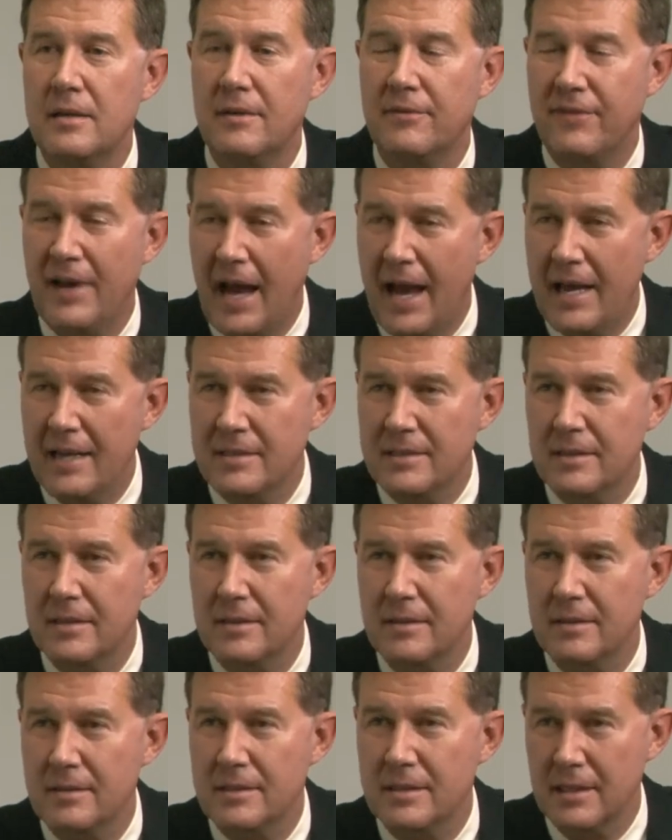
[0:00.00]
devised
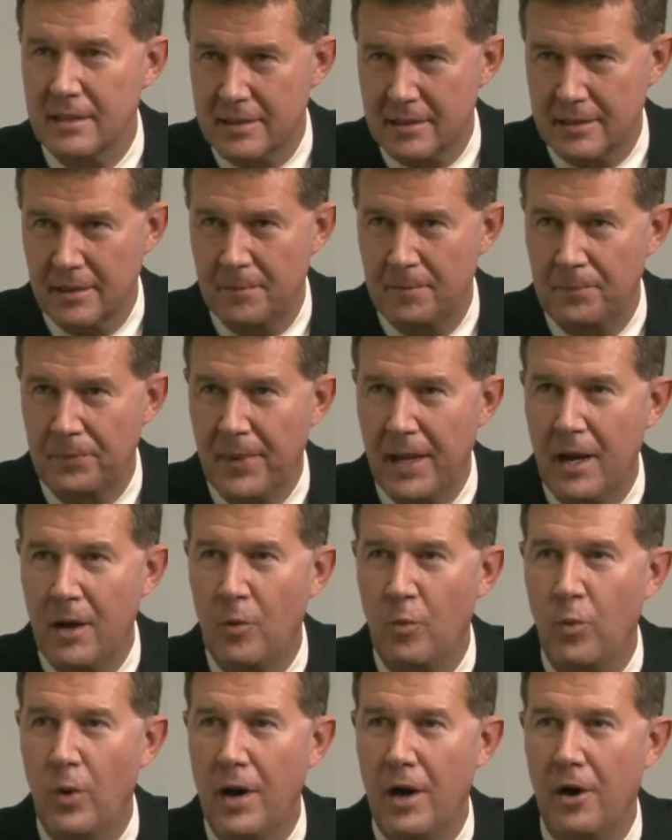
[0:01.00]
a system
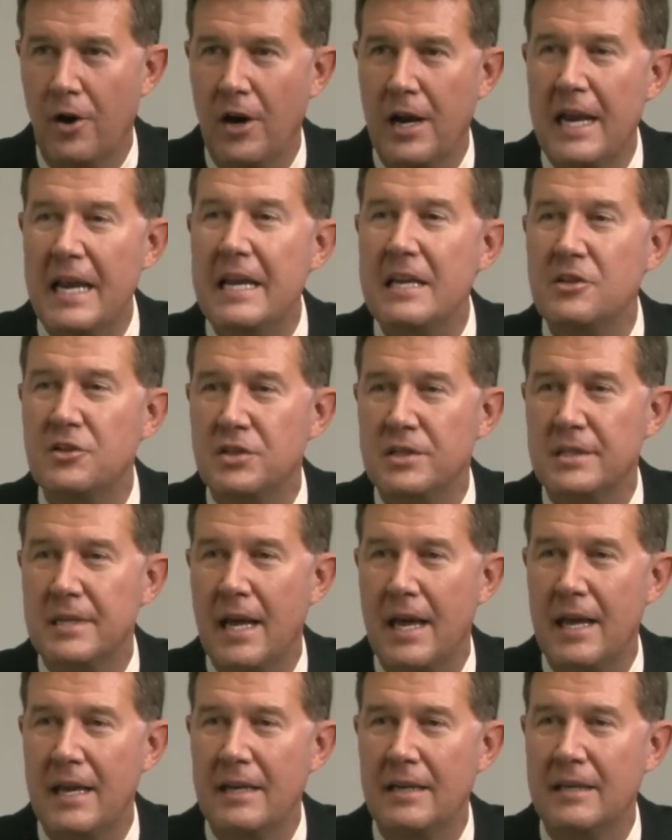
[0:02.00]
where each
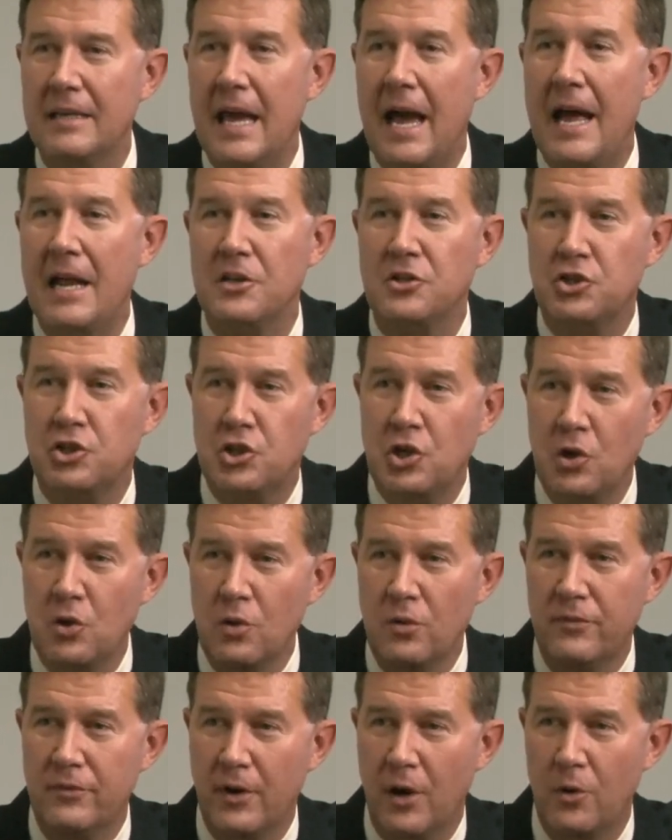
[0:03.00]
state got
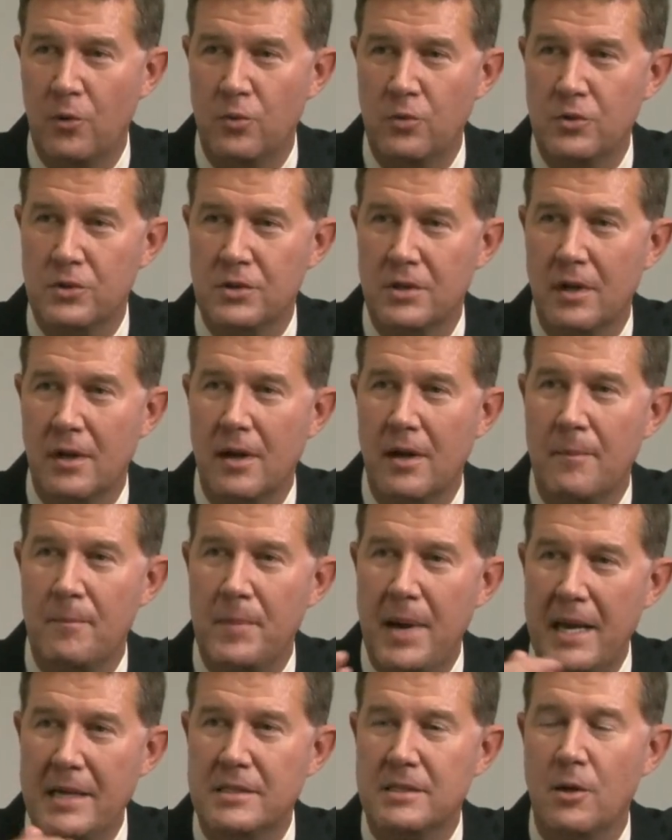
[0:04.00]
2 votes
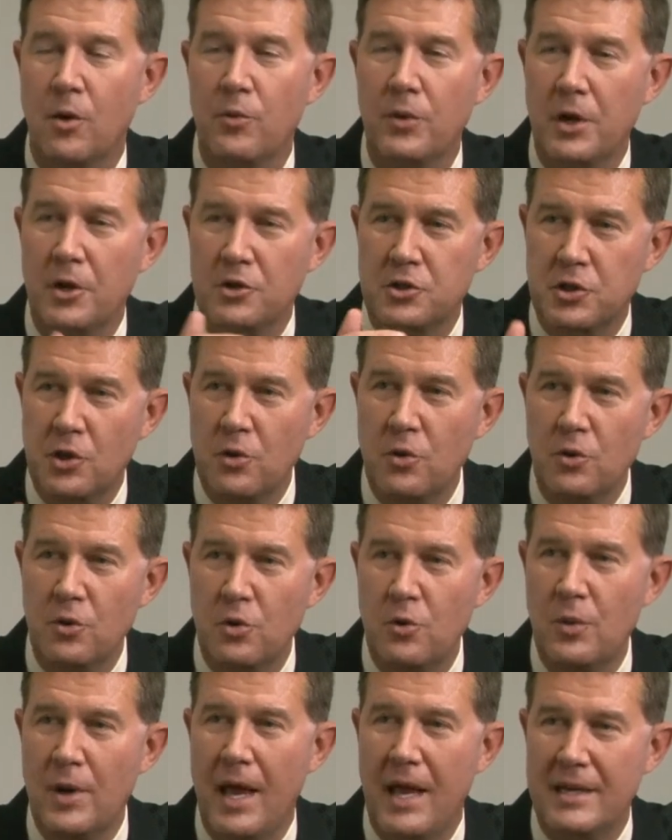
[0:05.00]
based on their 2
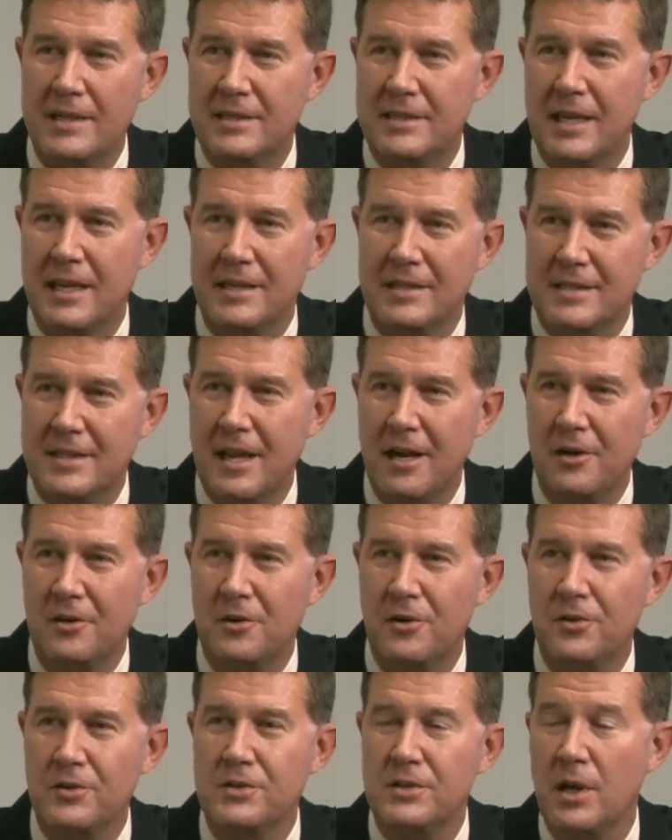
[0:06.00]
United States
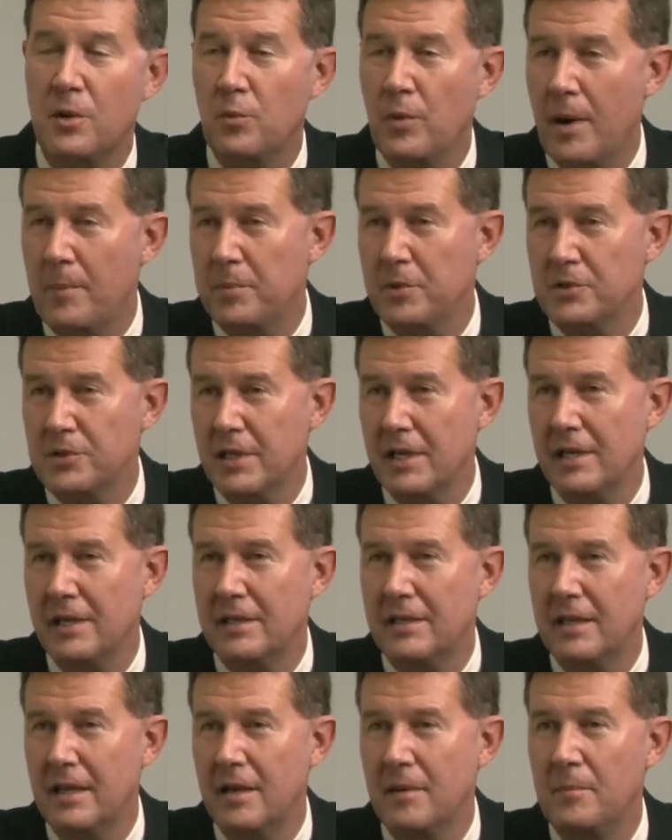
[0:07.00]
senators that
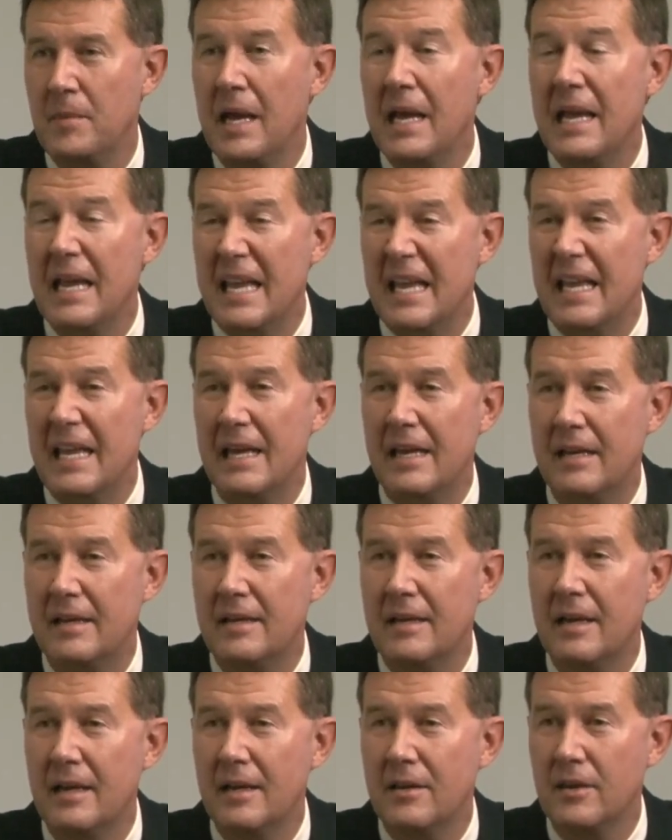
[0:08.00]
represented them
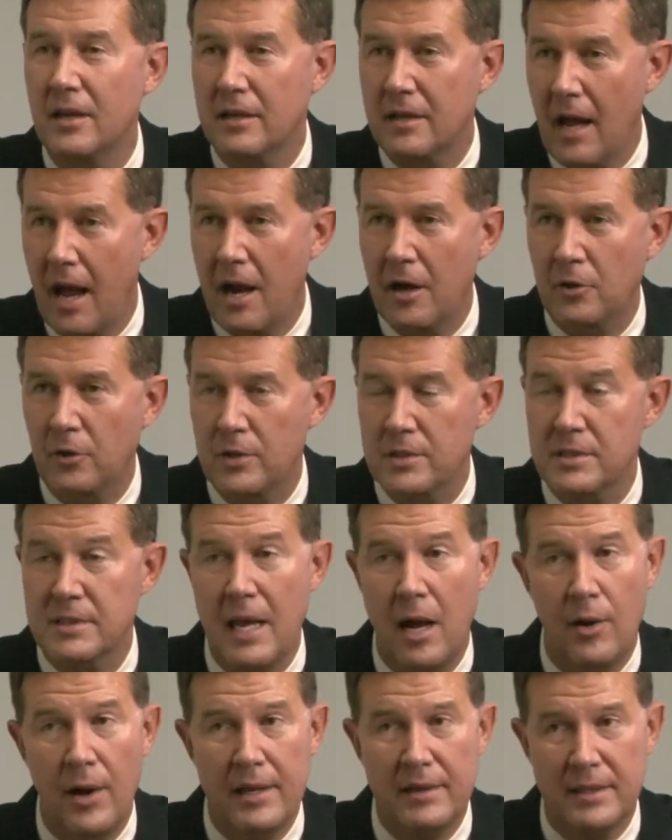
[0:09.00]
in the Congress.
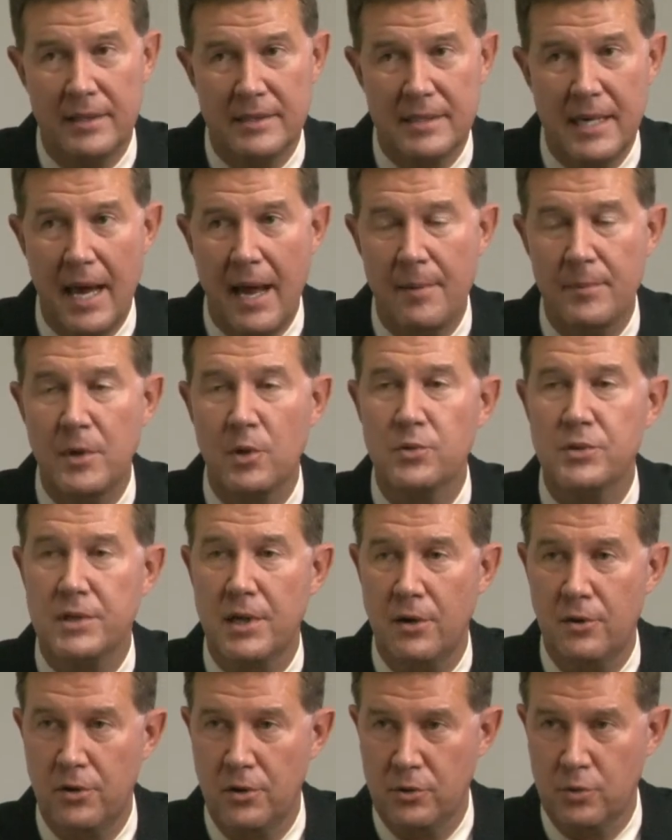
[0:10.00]
Now, at the time, those
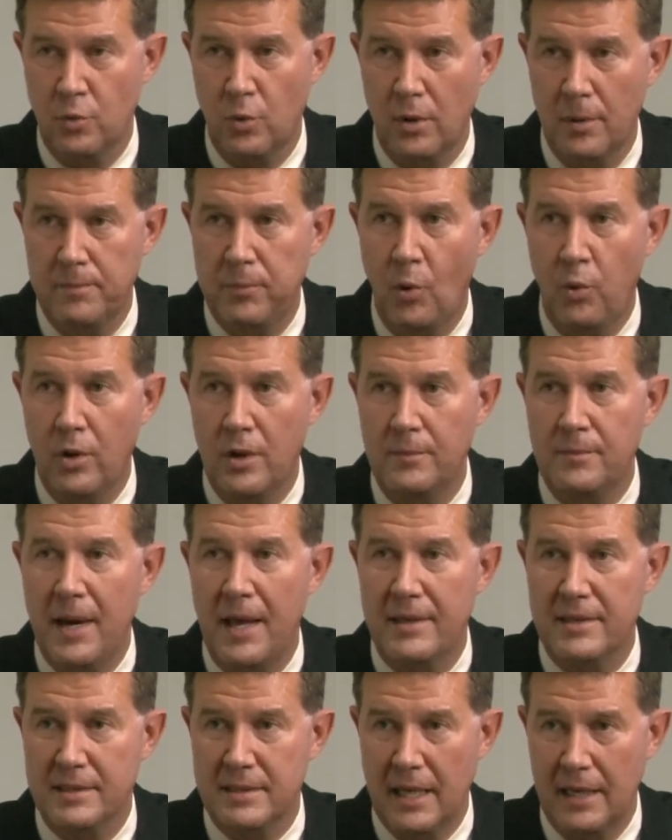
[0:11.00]
senators were appointed
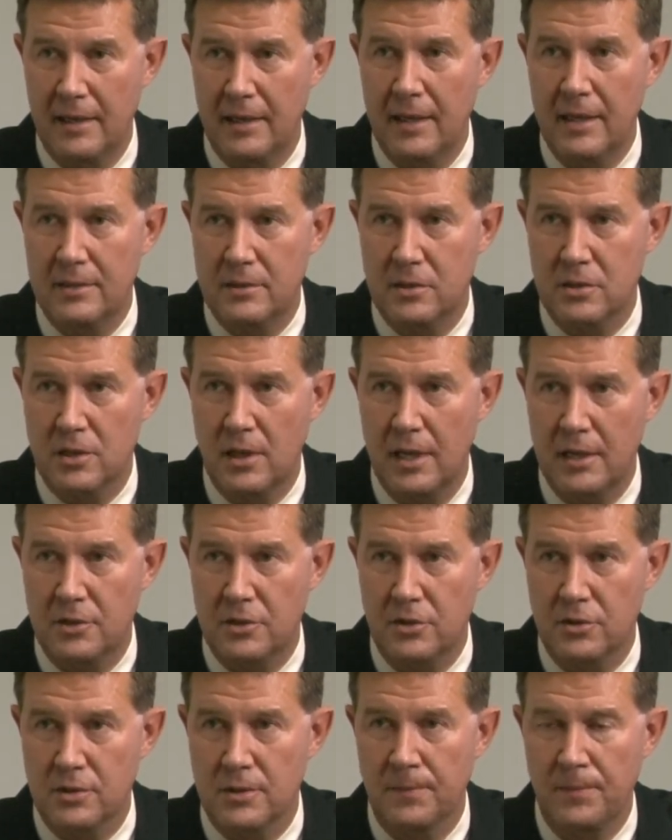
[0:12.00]
by the state
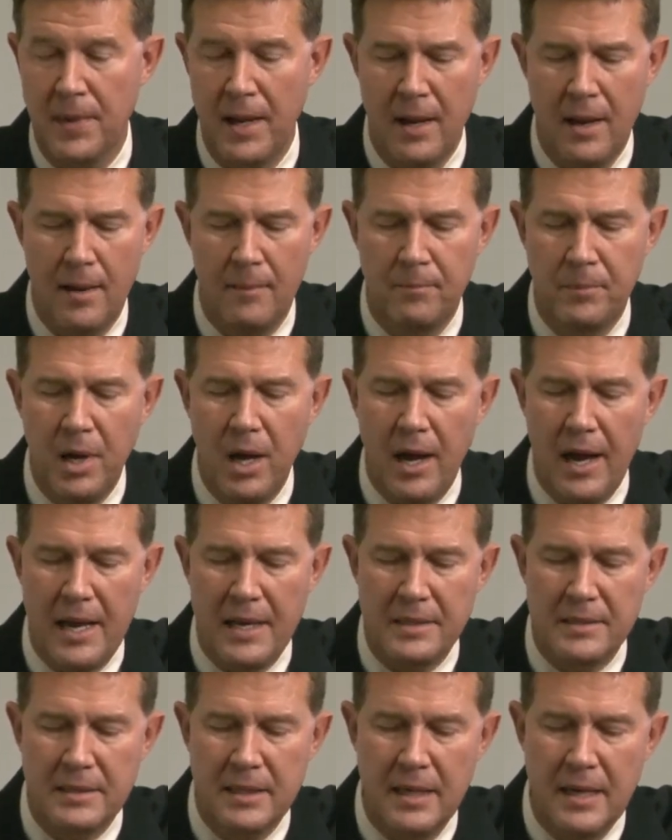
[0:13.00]
legislatures.
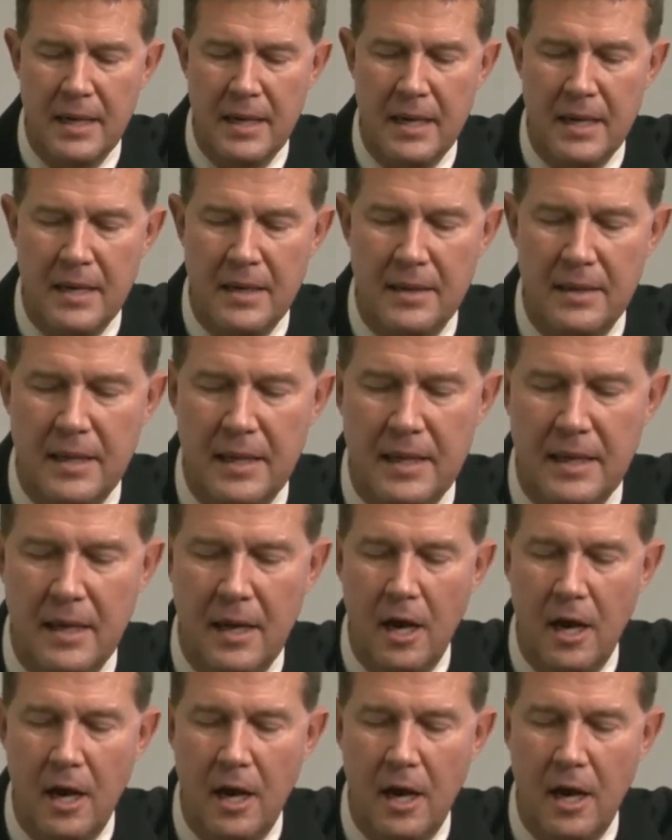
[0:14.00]
But the